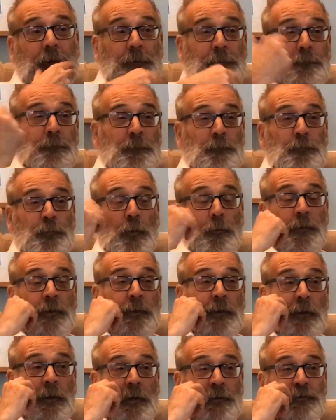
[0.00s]
And
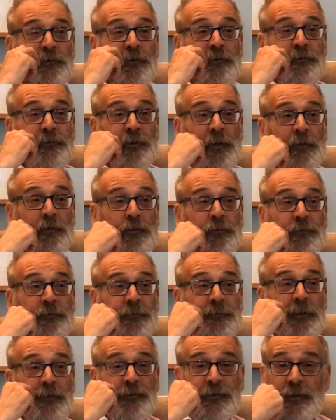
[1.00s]
probably I should try and go
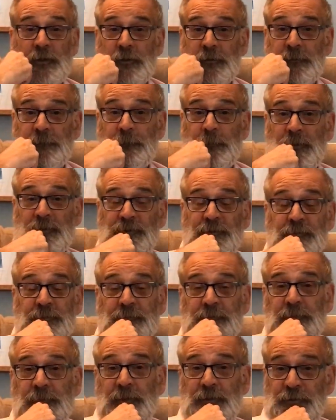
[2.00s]
down to Cardiff Pride
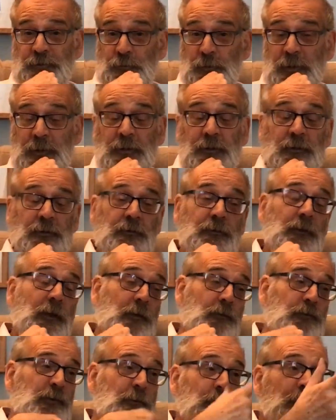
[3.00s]
next week, and
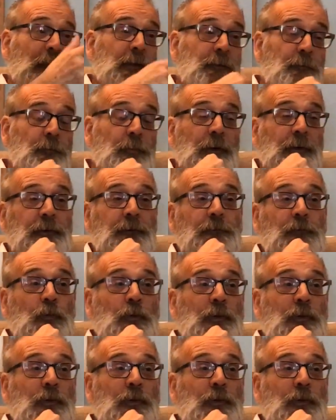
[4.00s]
was at Brighton Pride a